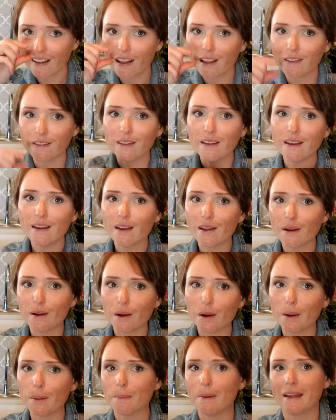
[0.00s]

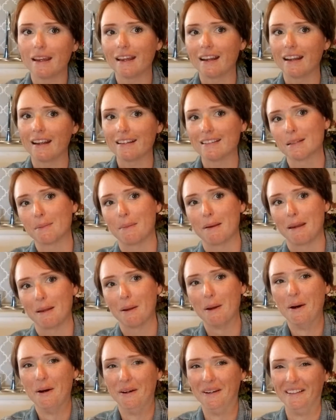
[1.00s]
little bitty
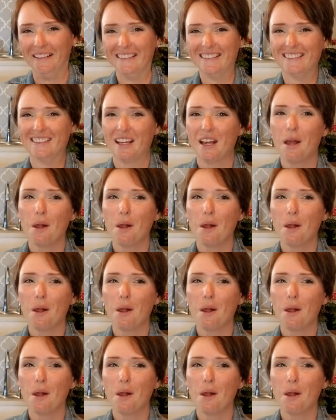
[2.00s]
tomatoes.